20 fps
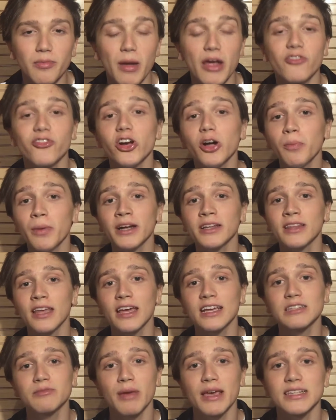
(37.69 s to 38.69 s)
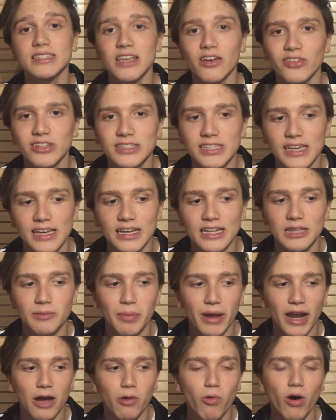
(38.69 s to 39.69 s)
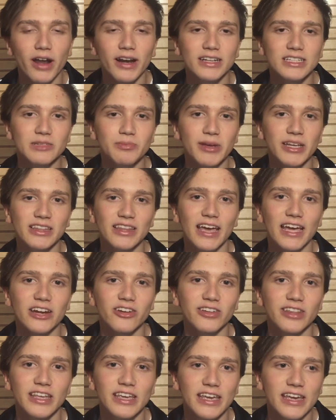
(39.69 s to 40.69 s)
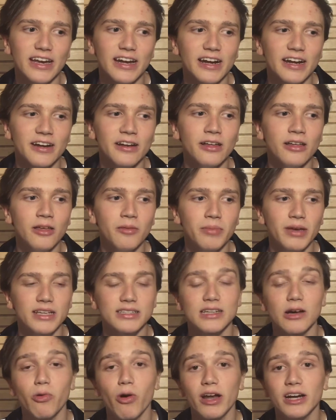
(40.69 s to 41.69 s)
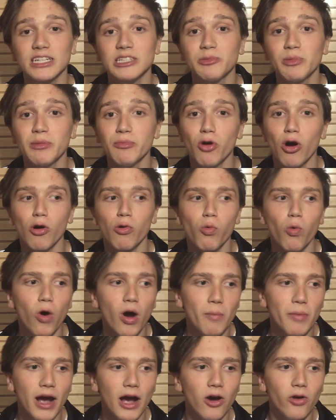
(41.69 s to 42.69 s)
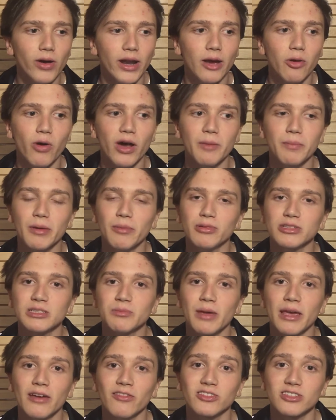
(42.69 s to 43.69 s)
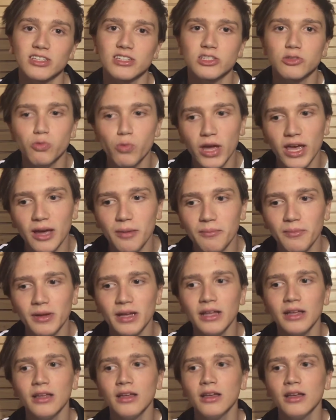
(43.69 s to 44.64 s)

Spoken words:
My real birthday is May 17th, but I wanted it to be later in the year because I wanted it to be more warm out and I wanted people to be able to swim.